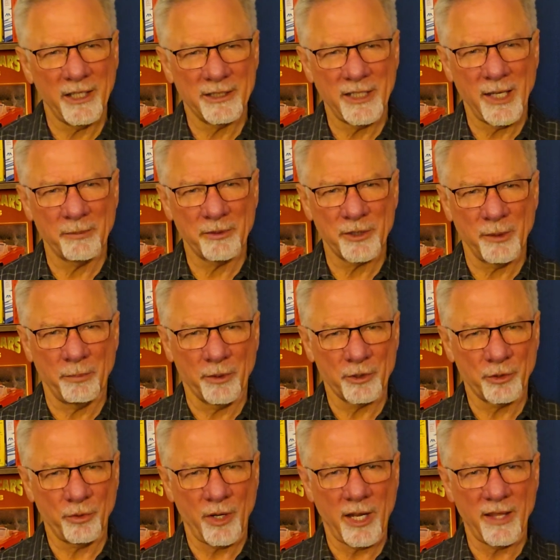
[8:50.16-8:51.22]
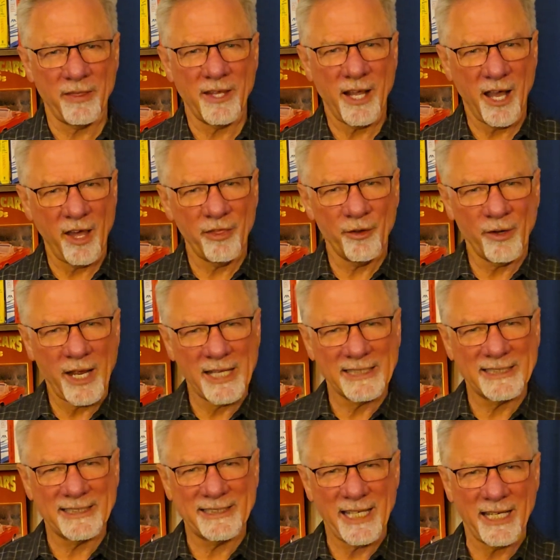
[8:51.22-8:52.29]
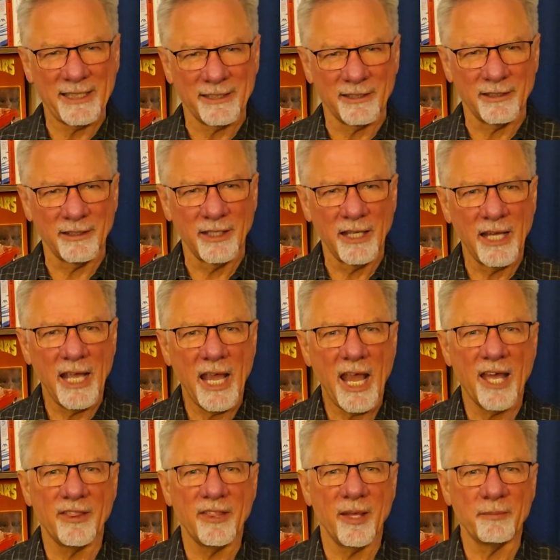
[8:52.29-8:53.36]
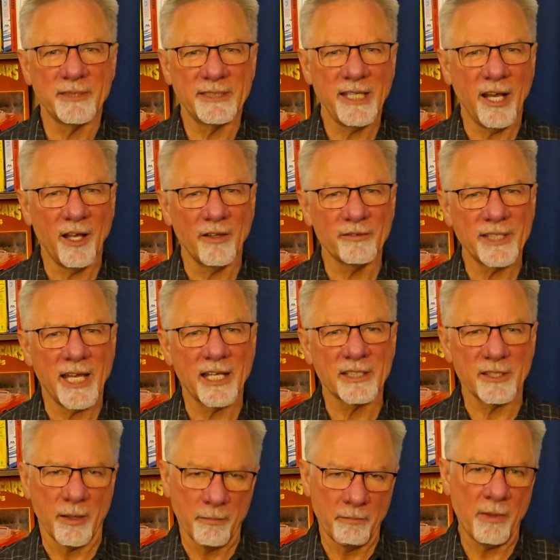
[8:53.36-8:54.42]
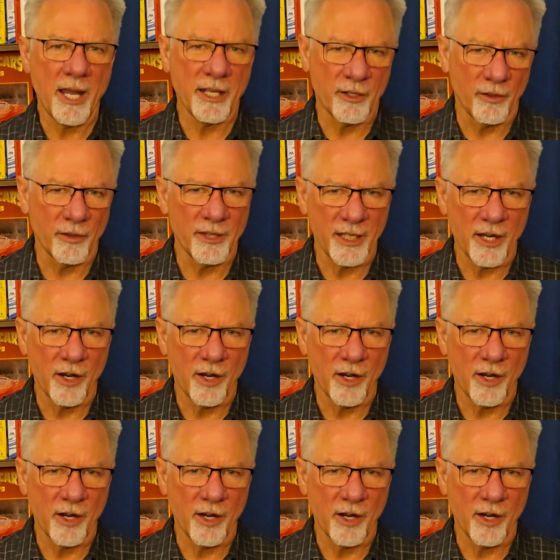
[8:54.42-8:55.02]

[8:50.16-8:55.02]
attempts to portray the other as Satan and themselves as Michael the